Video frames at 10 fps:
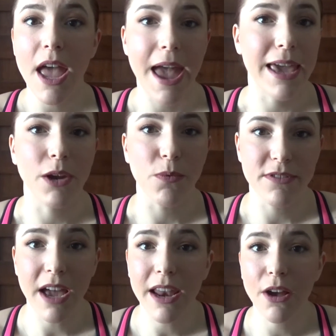and it was
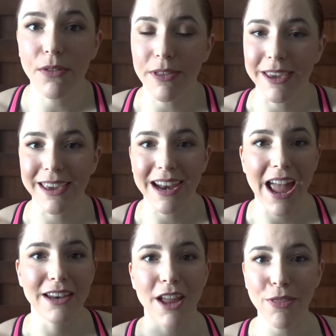not healthy, and I
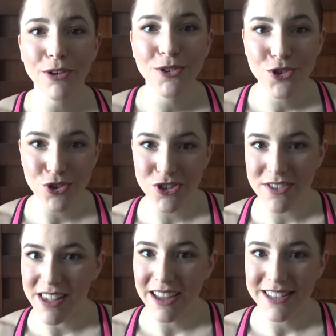had nothing
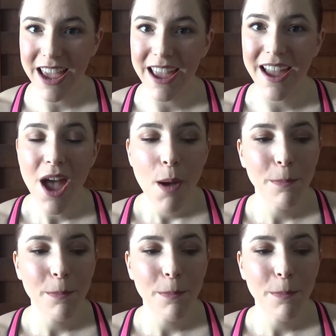nutritious that day.